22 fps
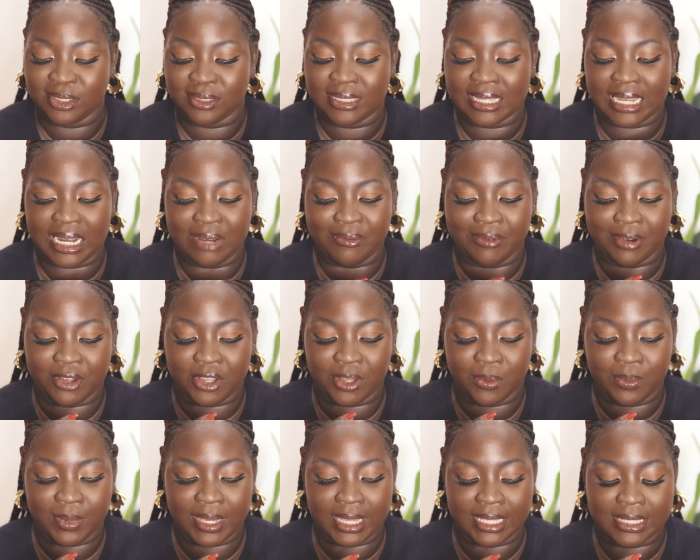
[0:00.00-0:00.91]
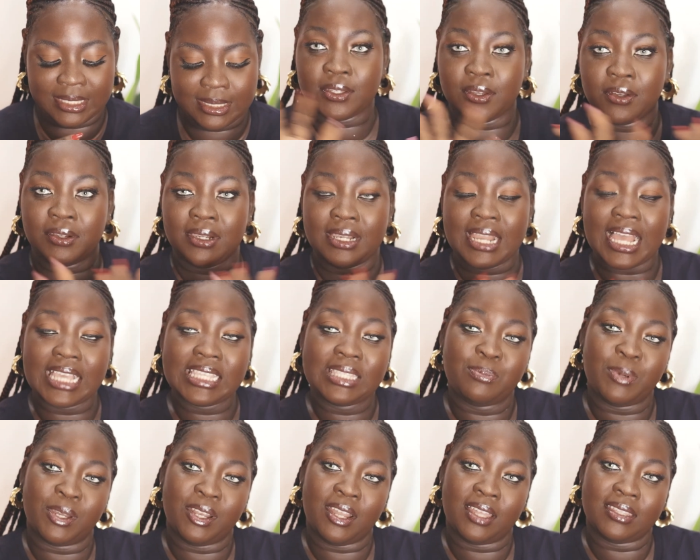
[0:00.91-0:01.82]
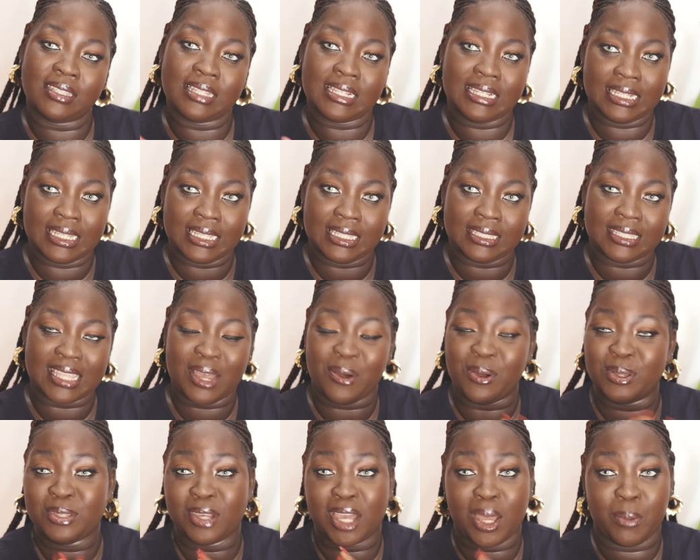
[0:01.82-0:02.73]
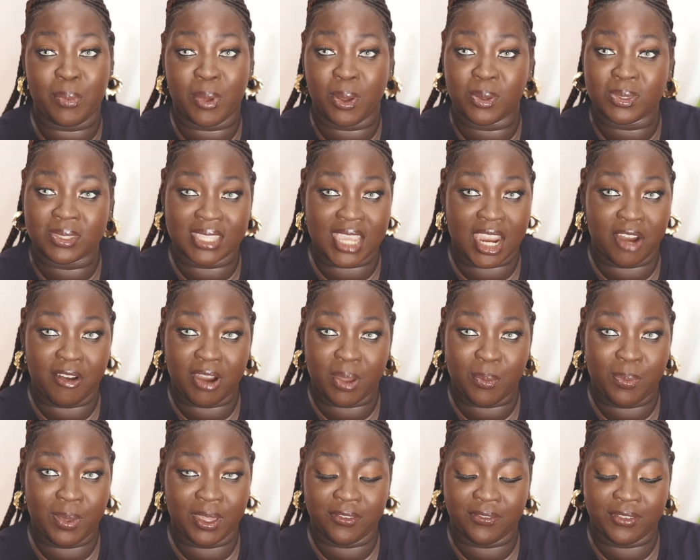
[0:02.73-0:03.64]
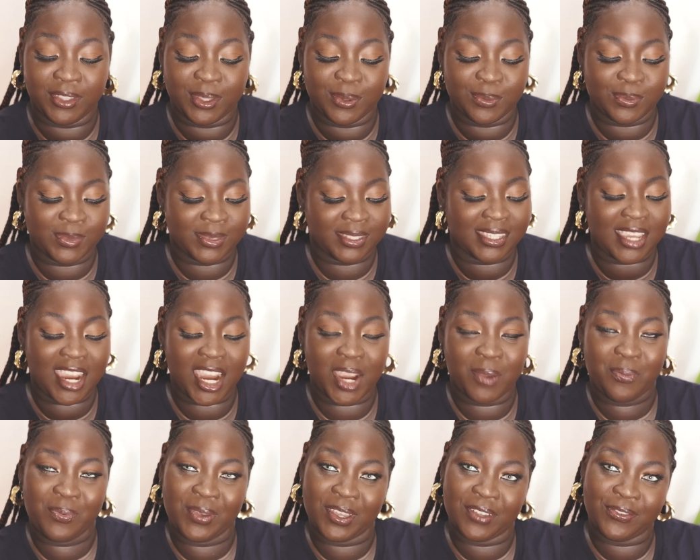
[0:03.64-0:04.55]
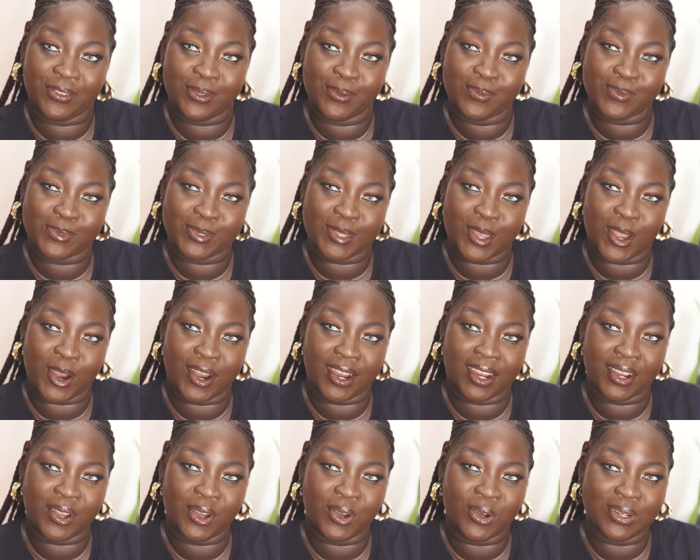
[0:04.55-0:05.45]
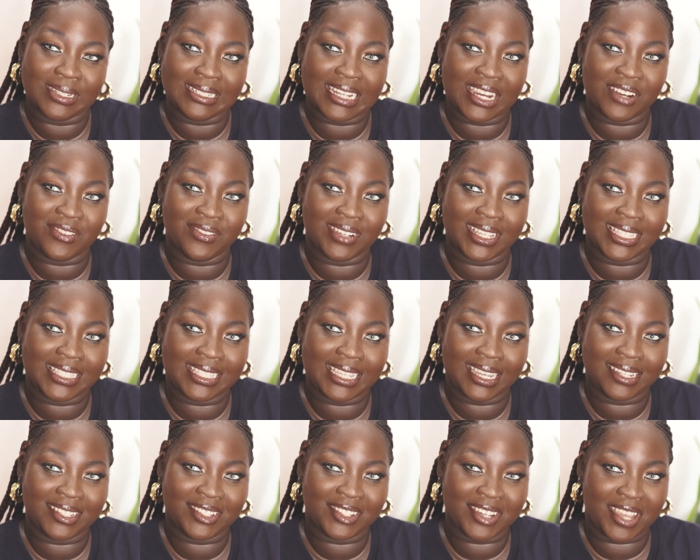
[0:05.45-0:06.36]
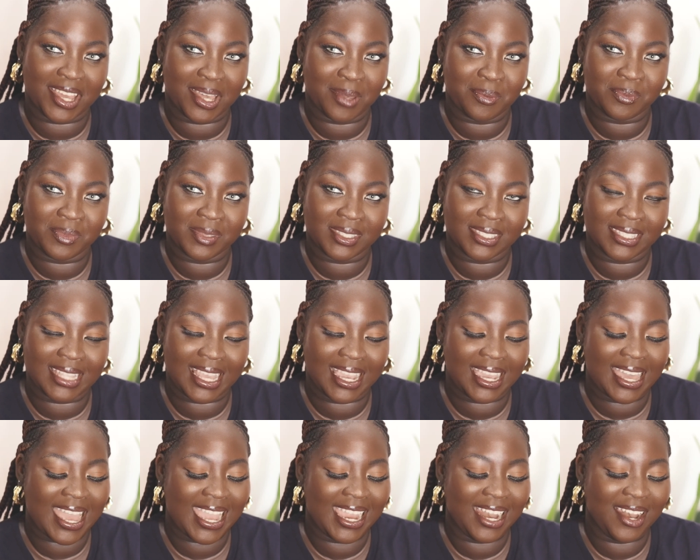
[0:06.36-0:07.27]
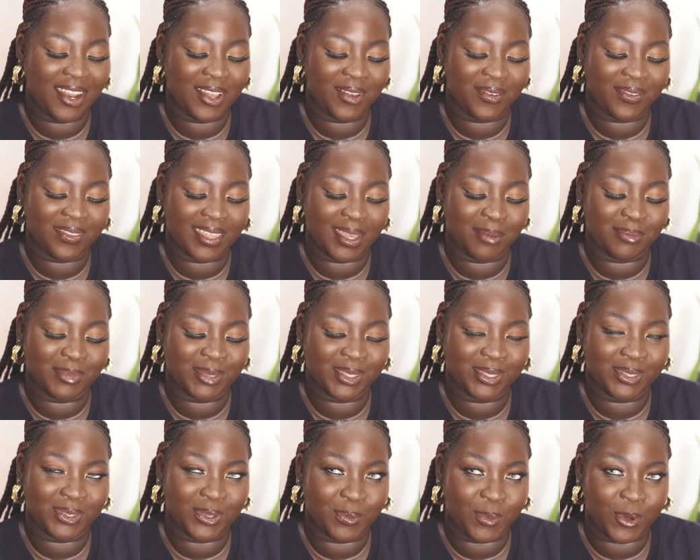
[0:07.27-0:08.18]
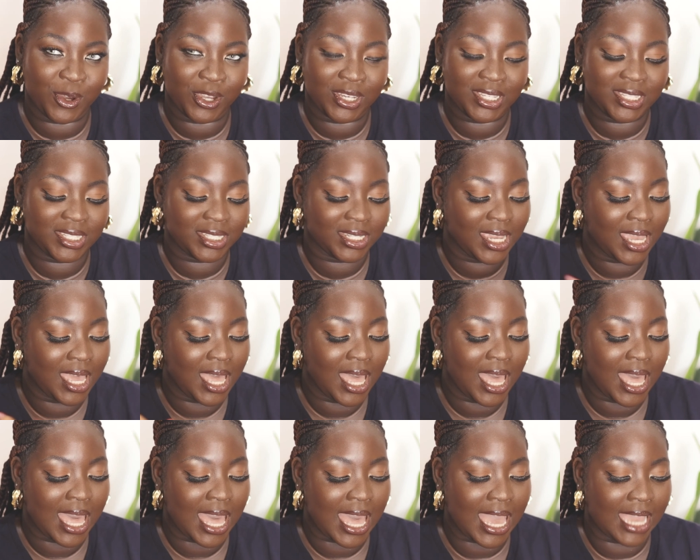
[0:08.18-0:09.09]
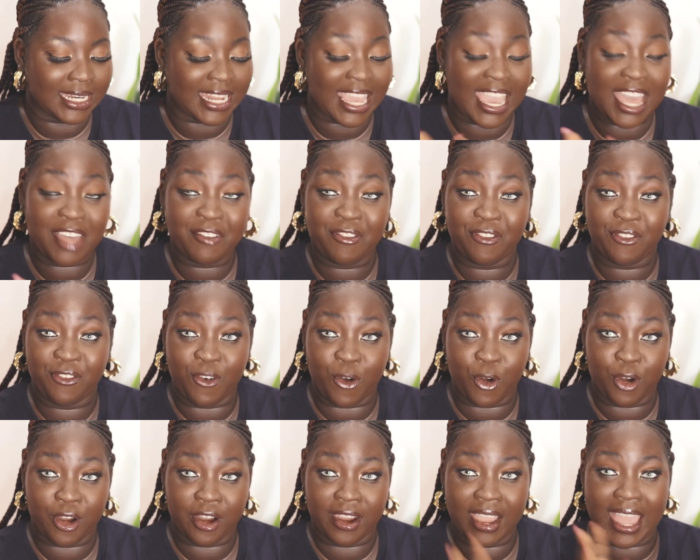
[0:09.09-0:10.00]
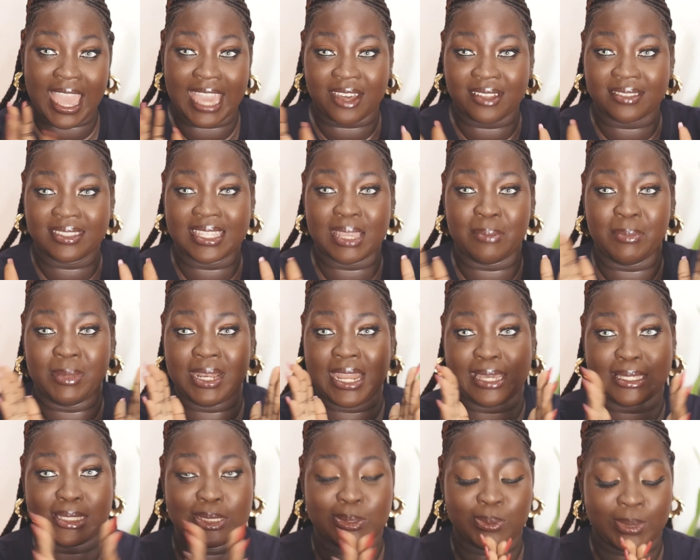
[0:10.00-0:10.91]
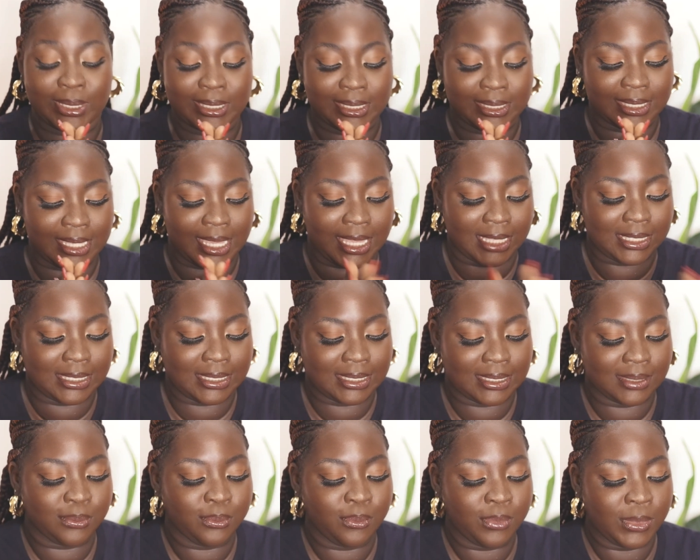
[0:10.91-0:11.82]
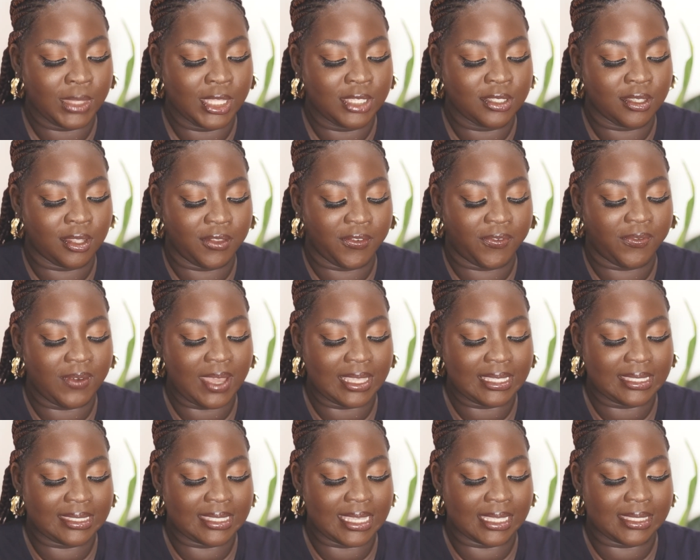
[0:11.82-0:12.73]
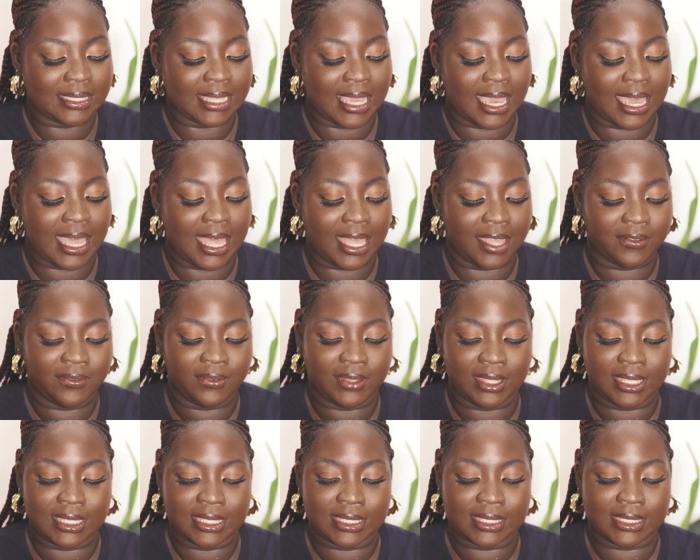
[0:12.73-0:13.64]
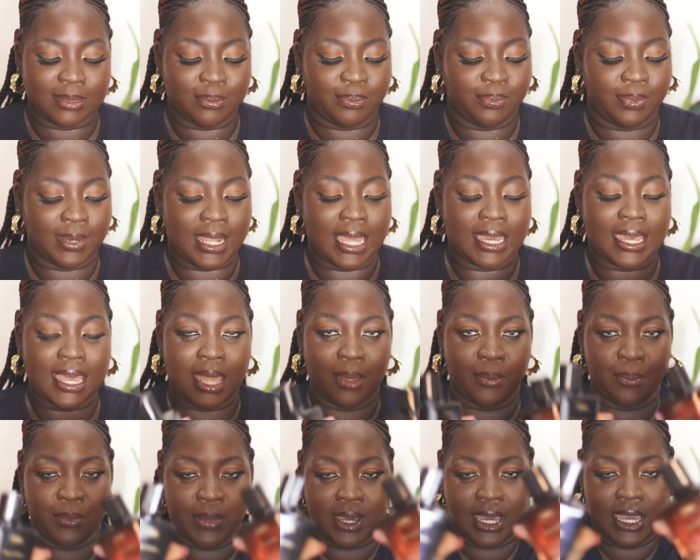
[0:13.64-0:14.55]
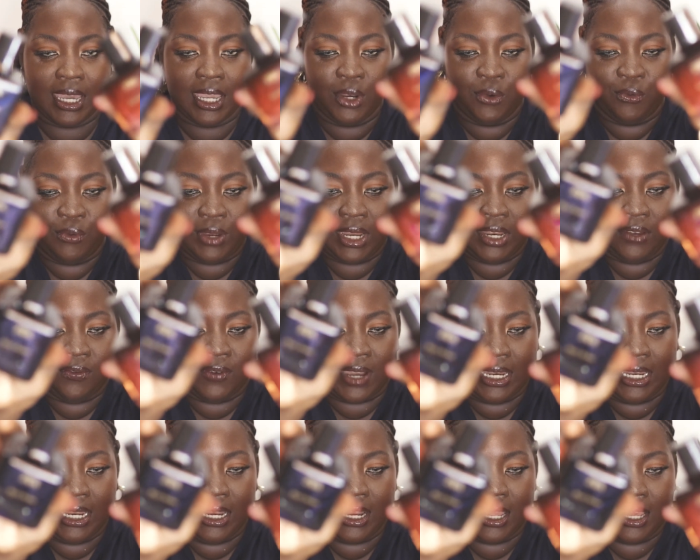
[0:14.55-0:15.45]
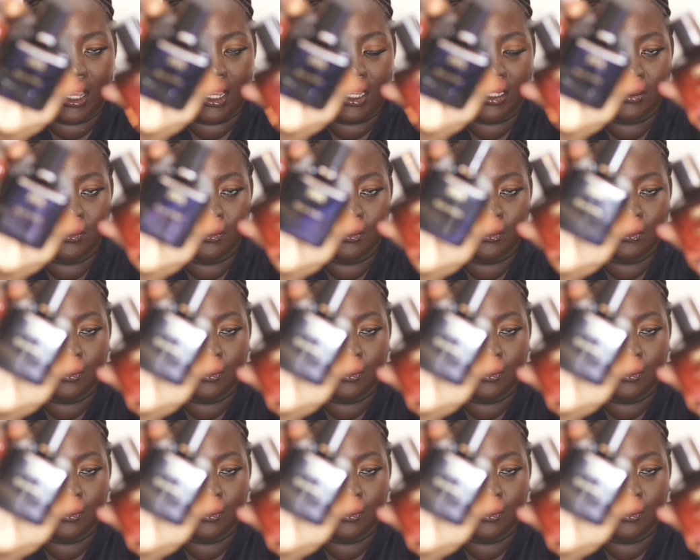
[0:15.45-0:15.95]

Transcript: Totally recommend. So last but not the least, I want to talk about Zara perfumes. Zara perfumes are underrated champs. Like, I love them so much. And I have four. I got them in like twin sets. So the first set I have is Black Amber and Red Vanilla.